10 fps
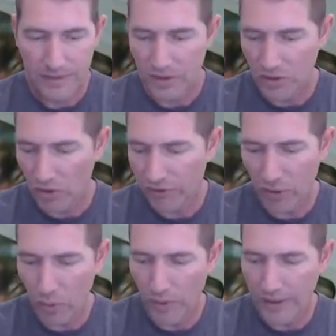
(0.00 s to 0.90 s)
So
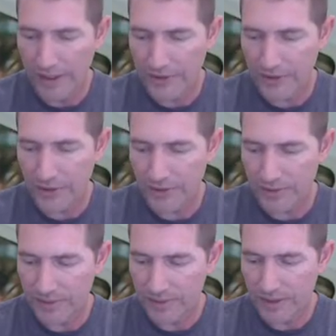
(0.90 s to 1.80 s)
far, one insert.
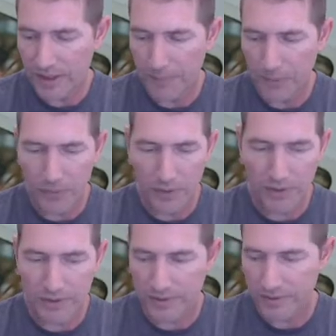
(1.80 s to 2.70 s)
Couple
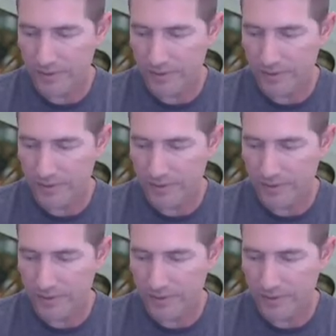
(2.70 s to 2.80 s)
rooks.